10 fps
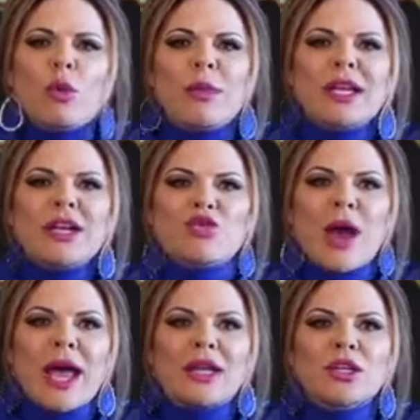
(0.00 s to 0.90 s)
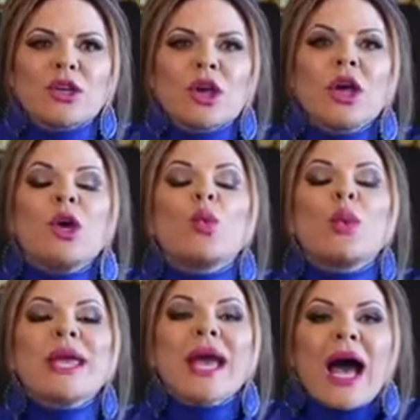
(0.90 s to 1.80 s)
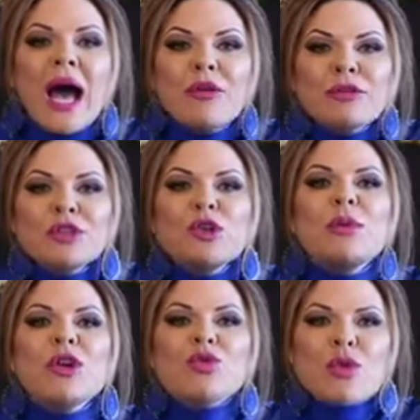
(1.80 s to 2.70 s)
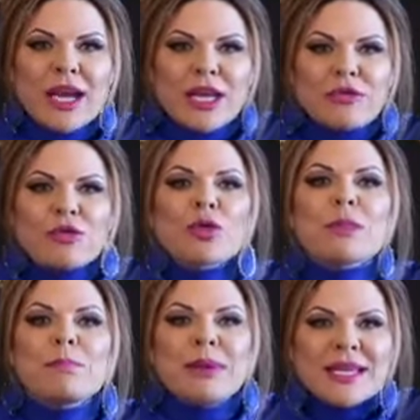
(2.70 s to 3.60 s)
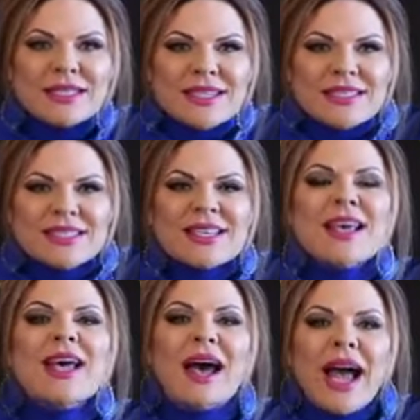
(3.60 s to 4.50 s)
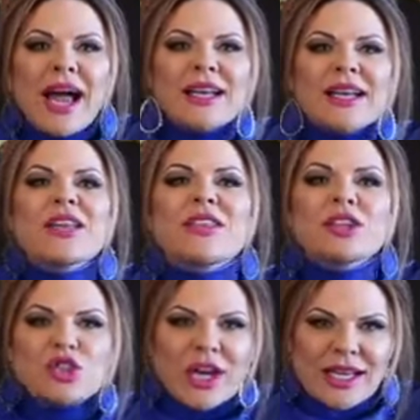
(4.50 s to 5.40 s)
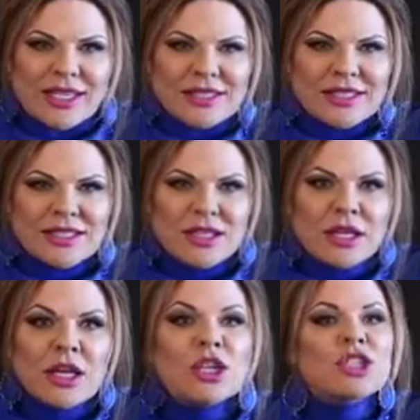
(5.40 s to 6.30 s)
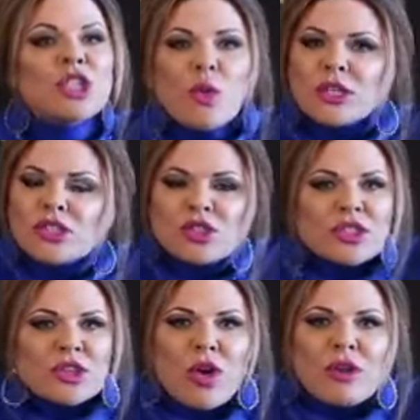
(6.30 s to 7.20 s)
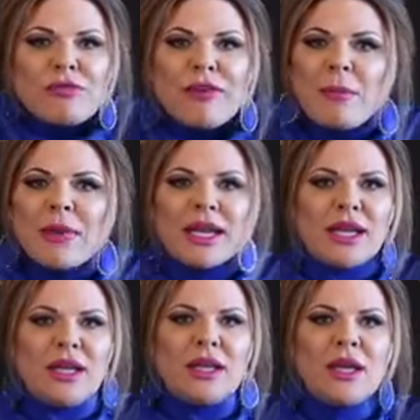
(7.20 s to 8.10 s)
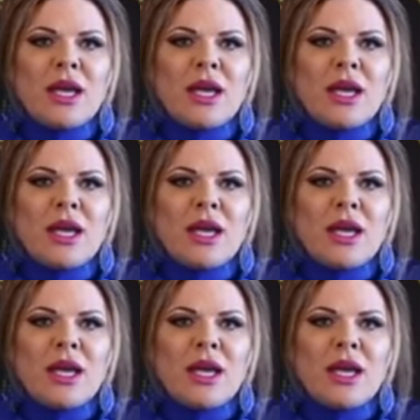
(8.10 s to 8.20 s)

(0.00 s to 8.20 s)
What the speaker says: million rand, we have to be ready for the Peters and the Jennys. She wants to start a family.